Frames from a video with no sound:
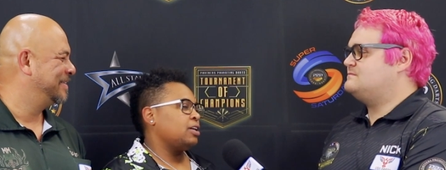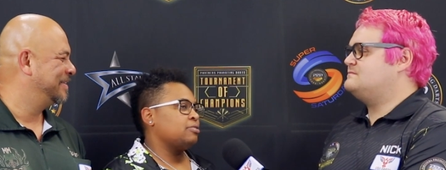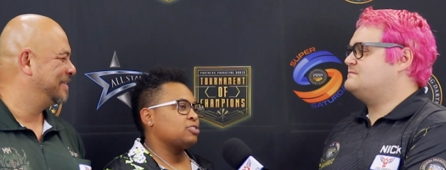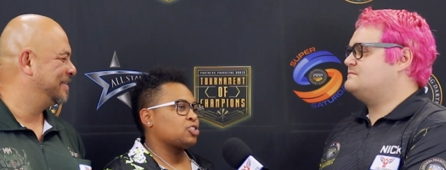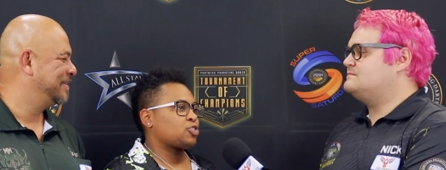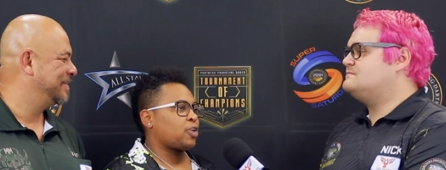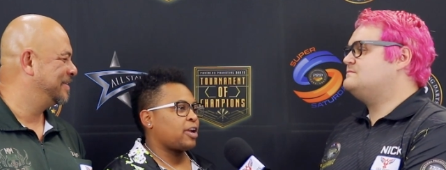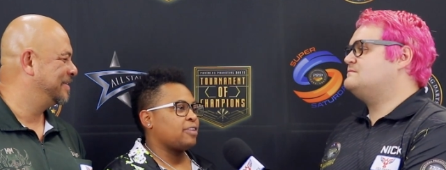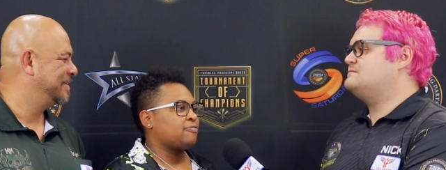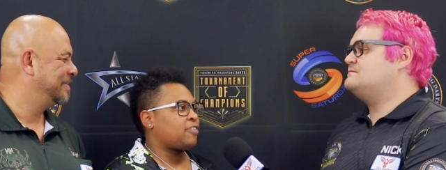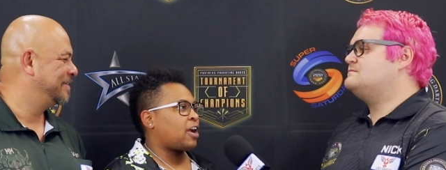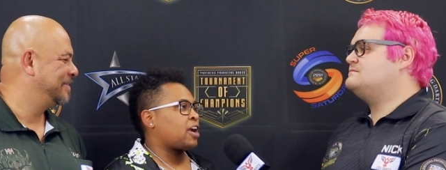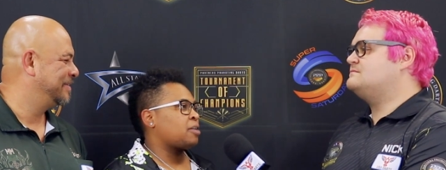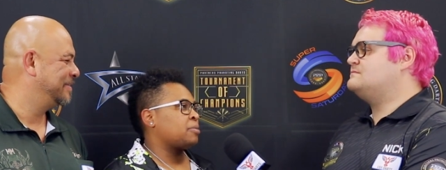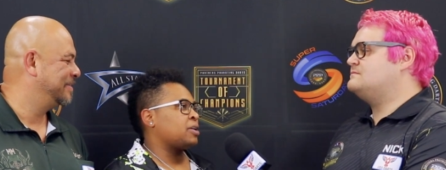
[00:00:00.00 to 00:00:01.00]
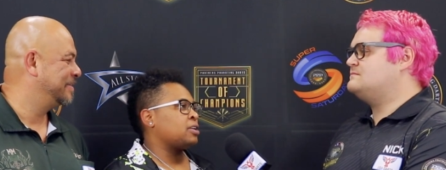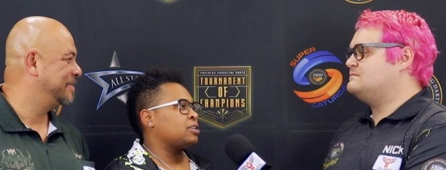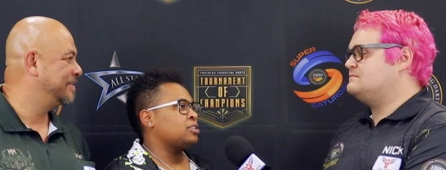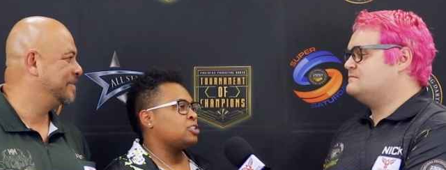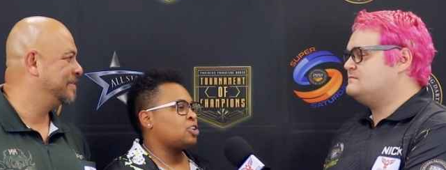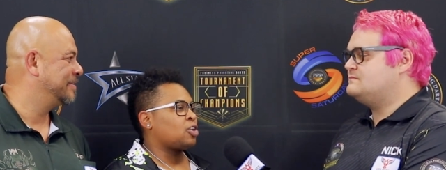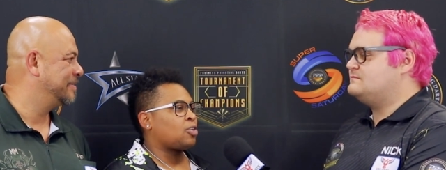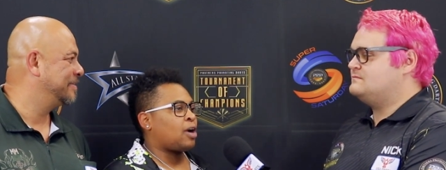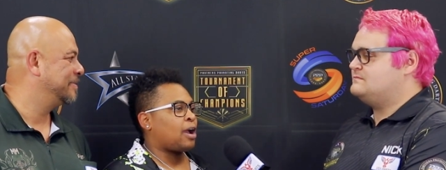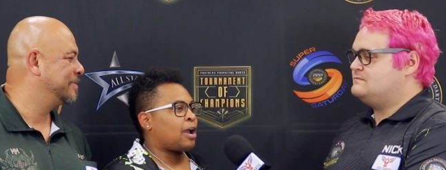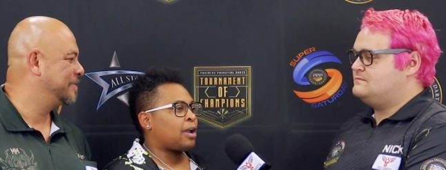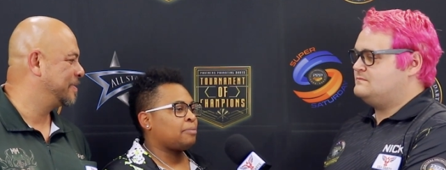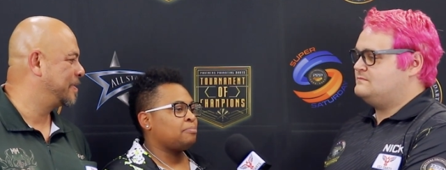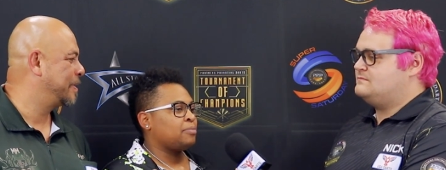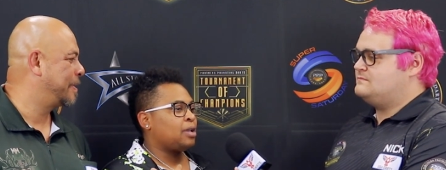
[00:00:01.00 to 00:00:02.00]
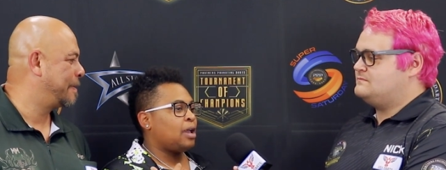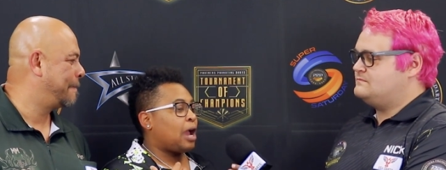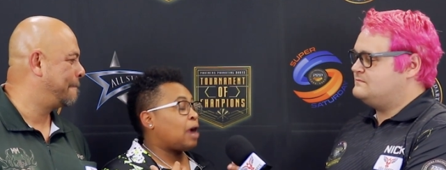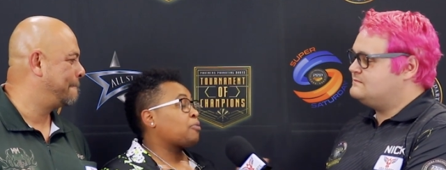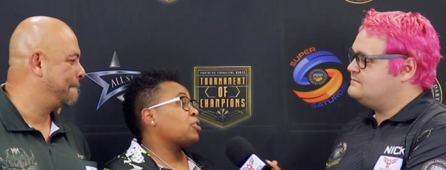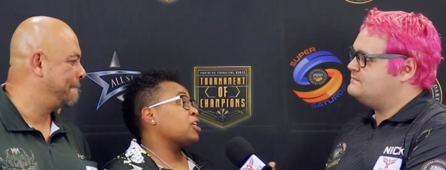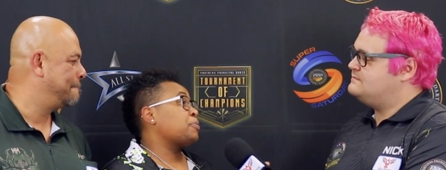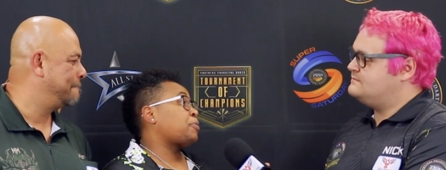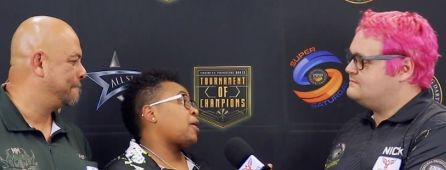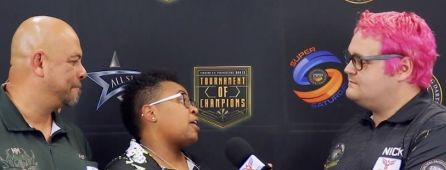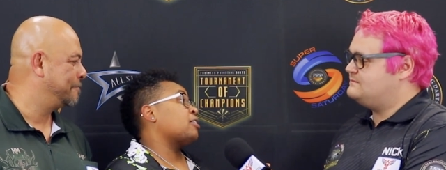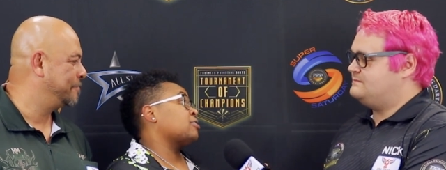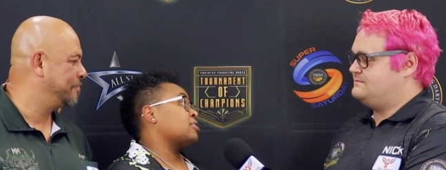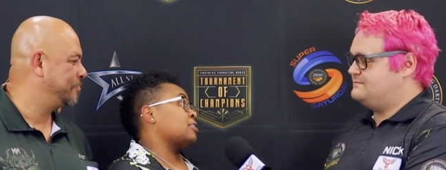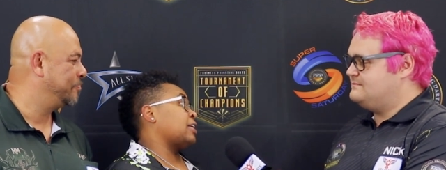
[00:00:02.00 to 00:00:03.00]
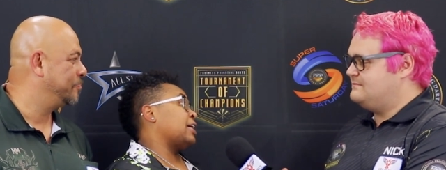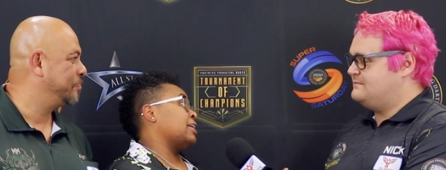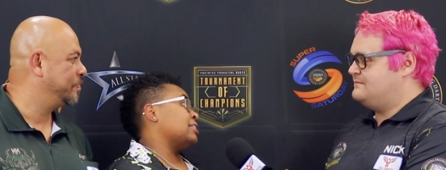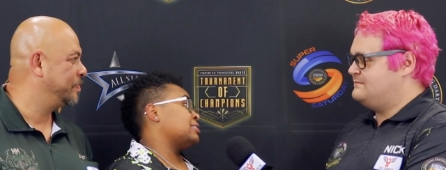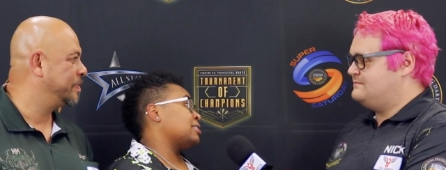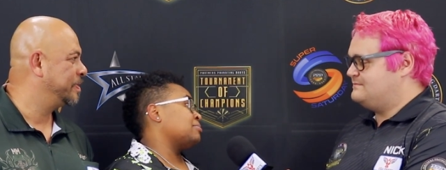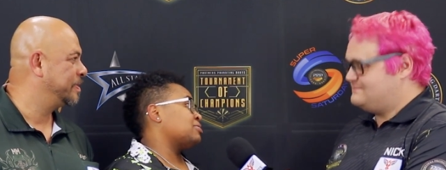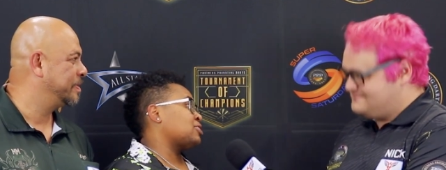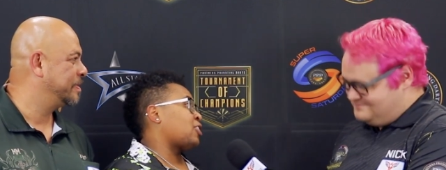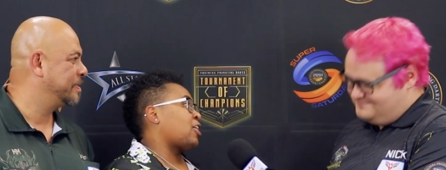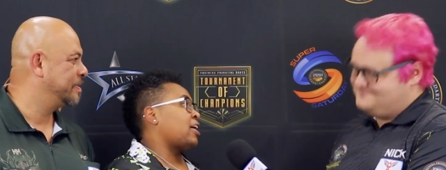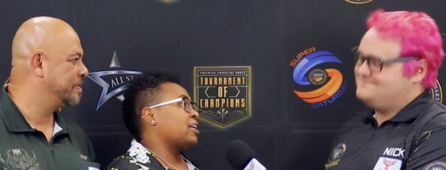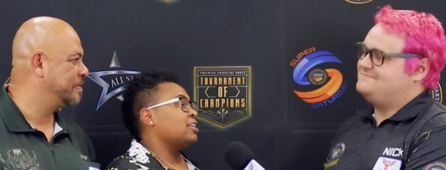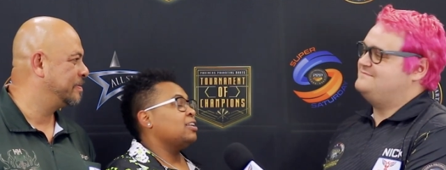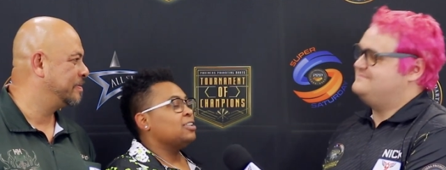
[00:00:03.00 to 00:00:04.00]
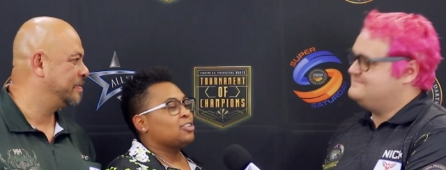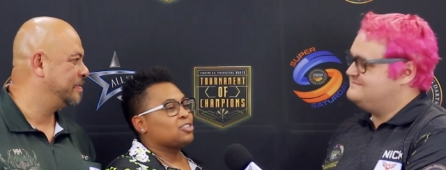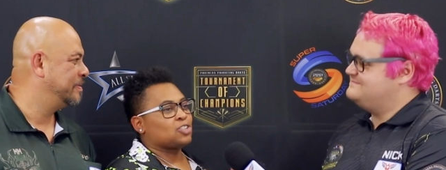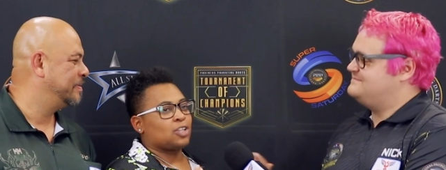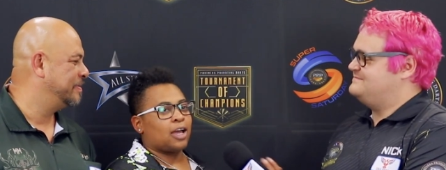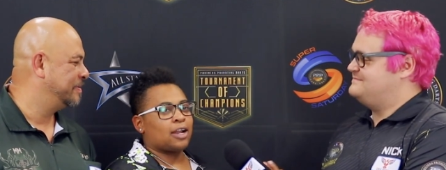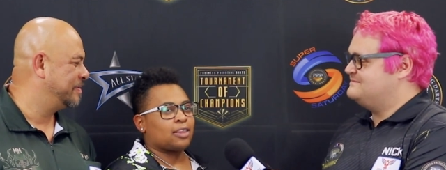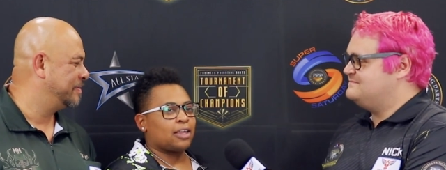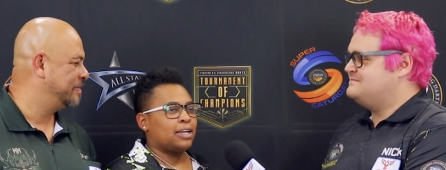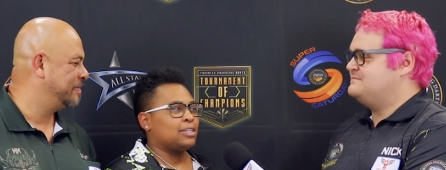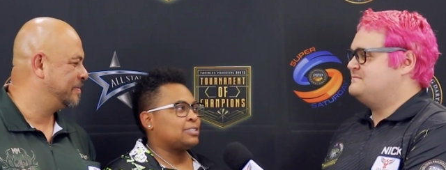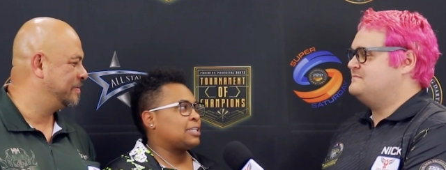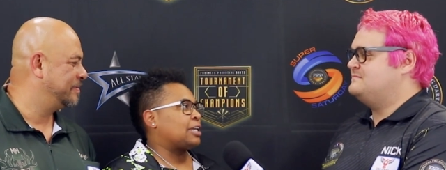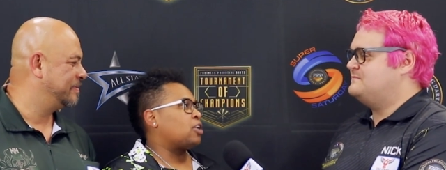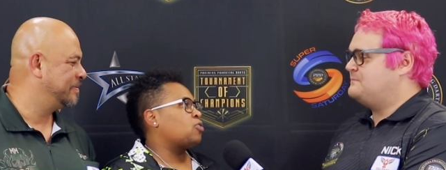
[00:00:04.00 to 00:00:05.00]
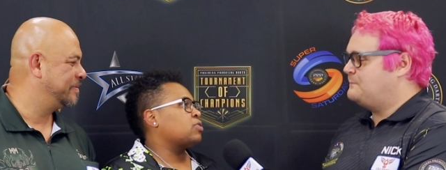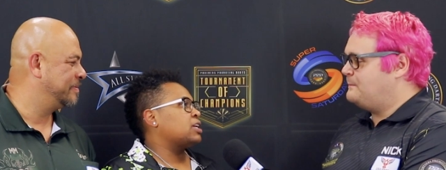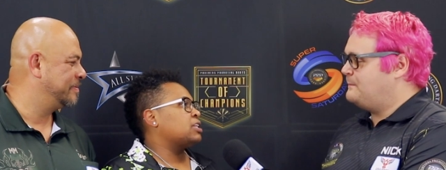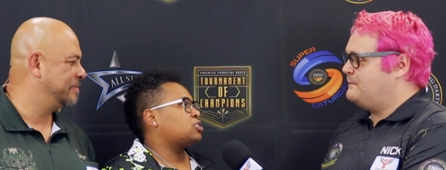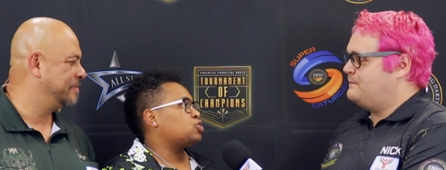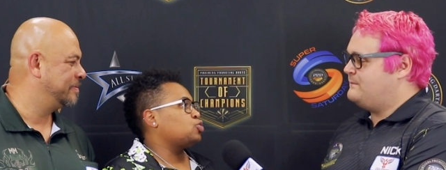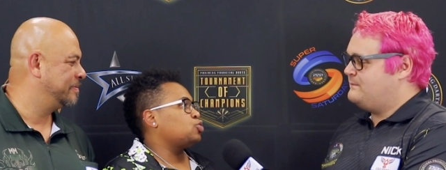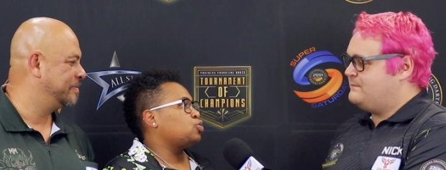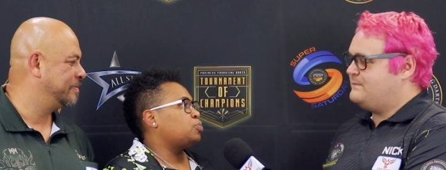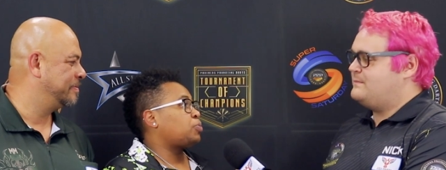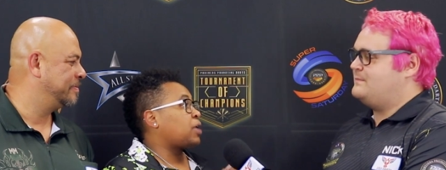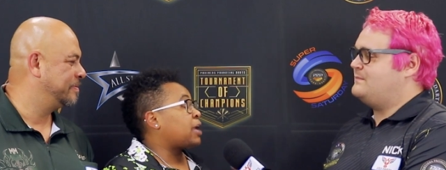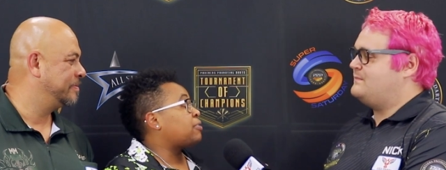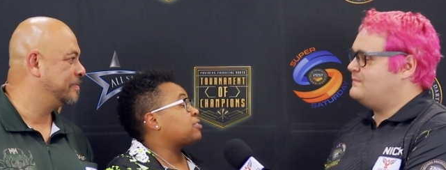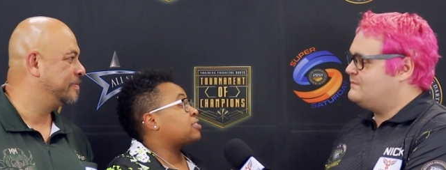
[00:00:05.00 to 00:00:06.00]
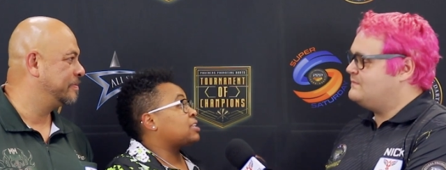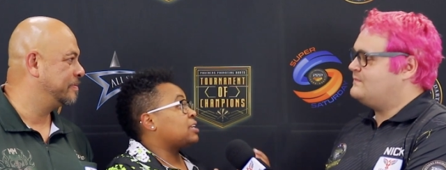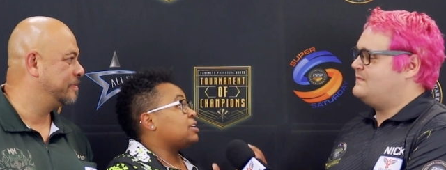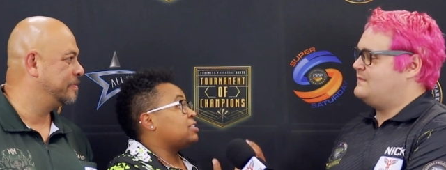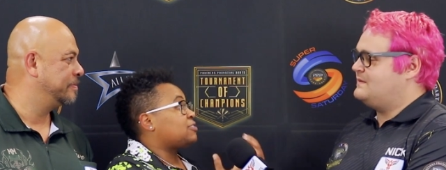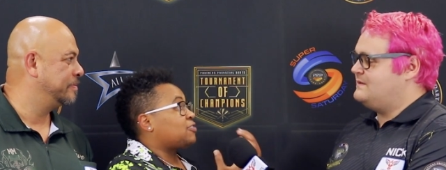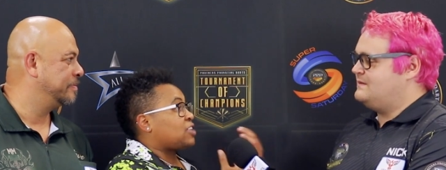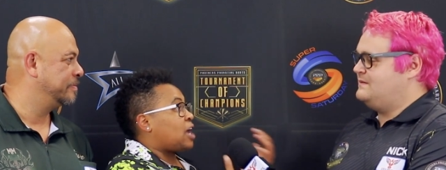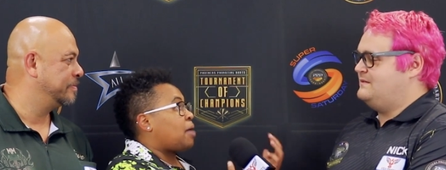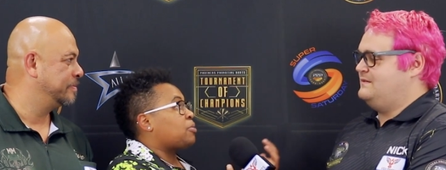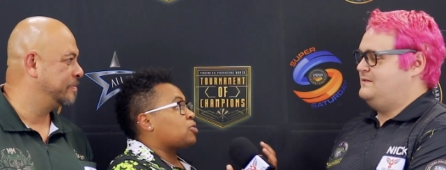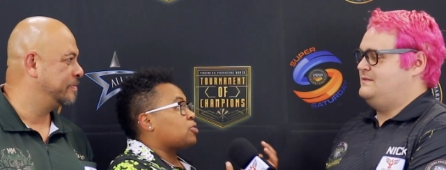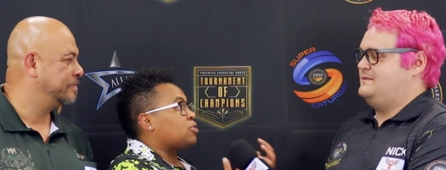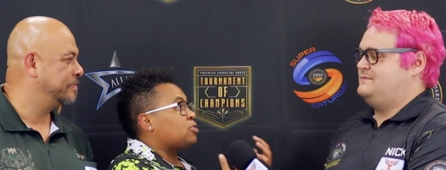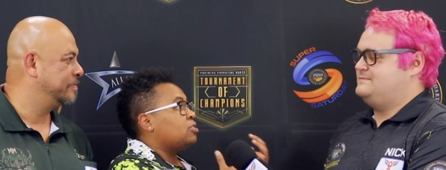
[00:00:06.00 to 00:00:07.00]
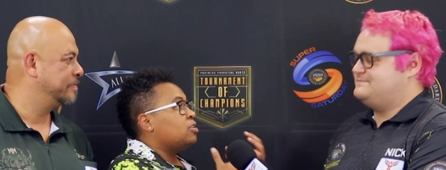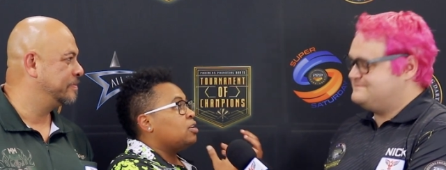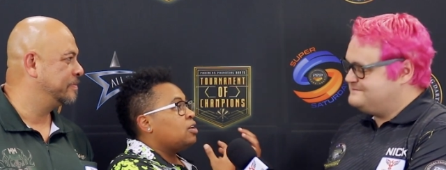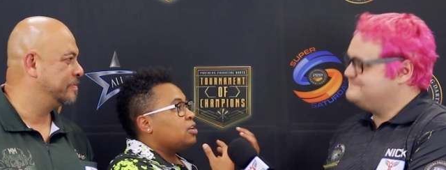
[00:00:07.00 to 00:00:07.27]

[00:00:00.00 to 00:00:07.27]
Speaker 1: It was a great environment. You know, I'm I'm really proud of the ladies. I'm sorry. There's a lot of ladies that don't get to play with these phenomenal